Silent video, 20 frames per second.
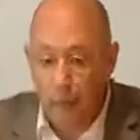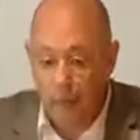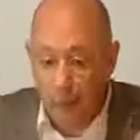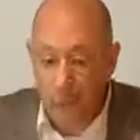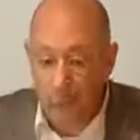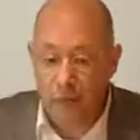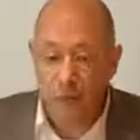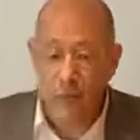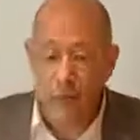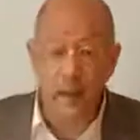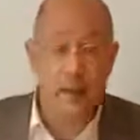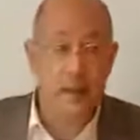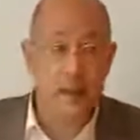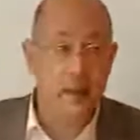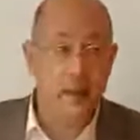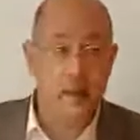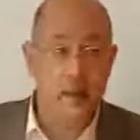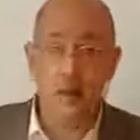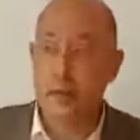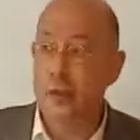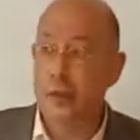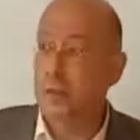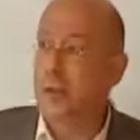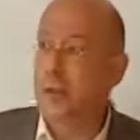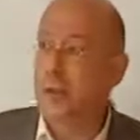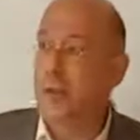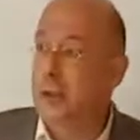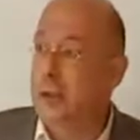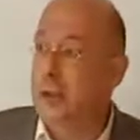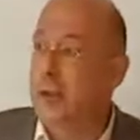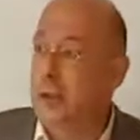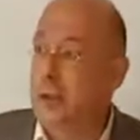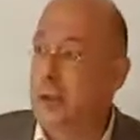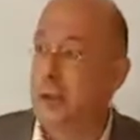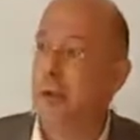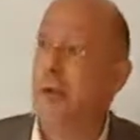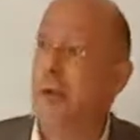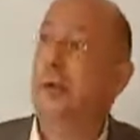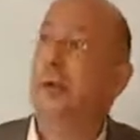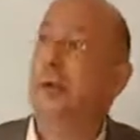With the Nexus Institute, we
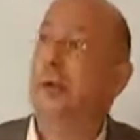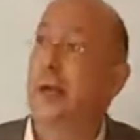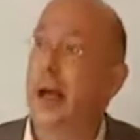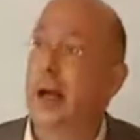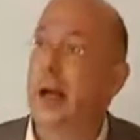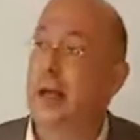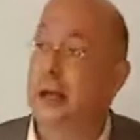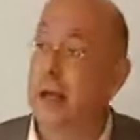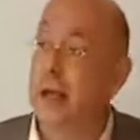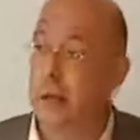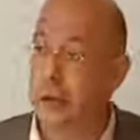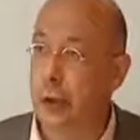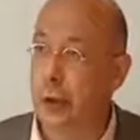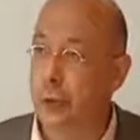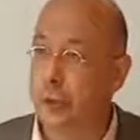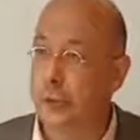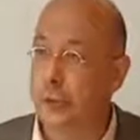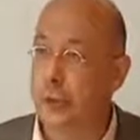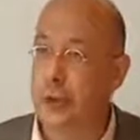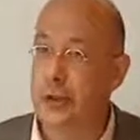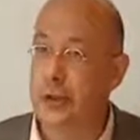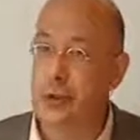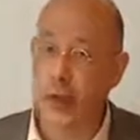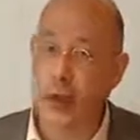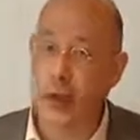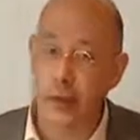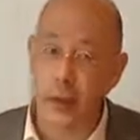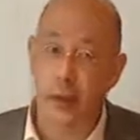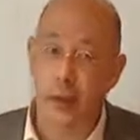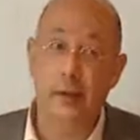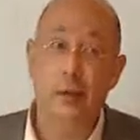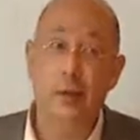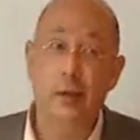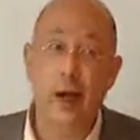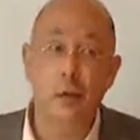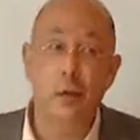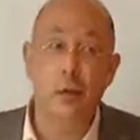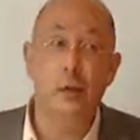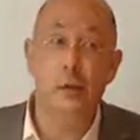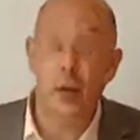just organized a conference entitled
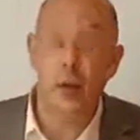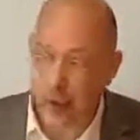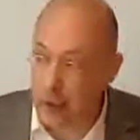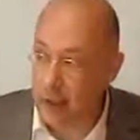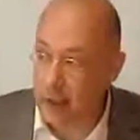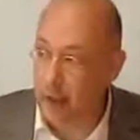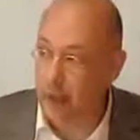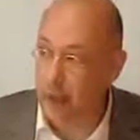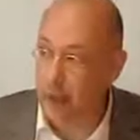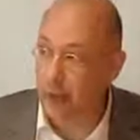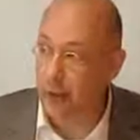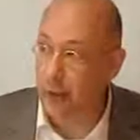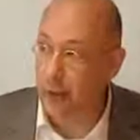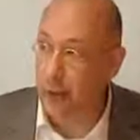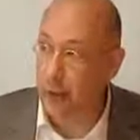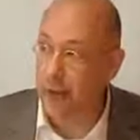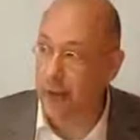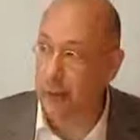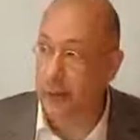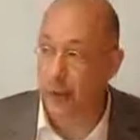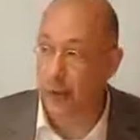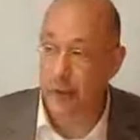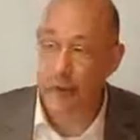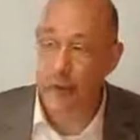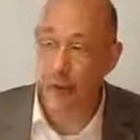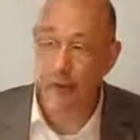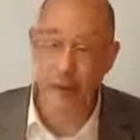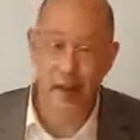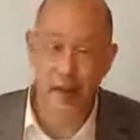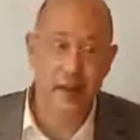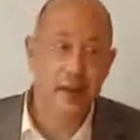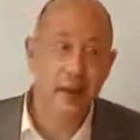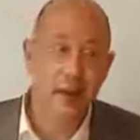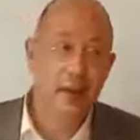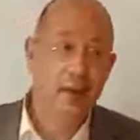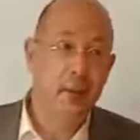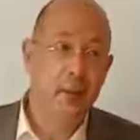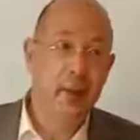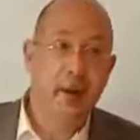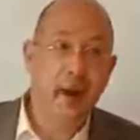"How to Change the World," because
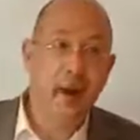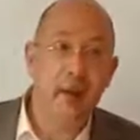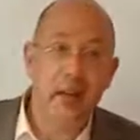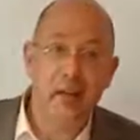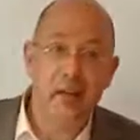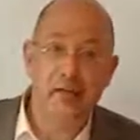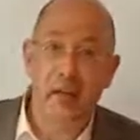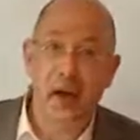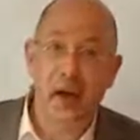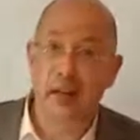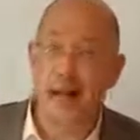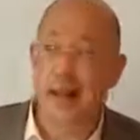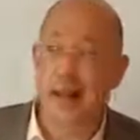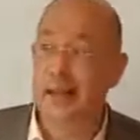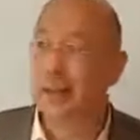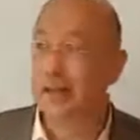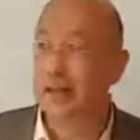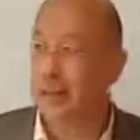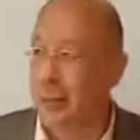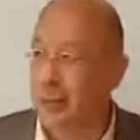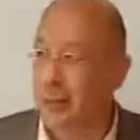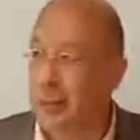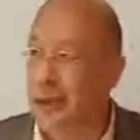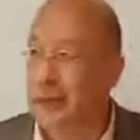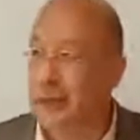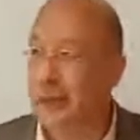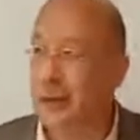when I give my lectures or my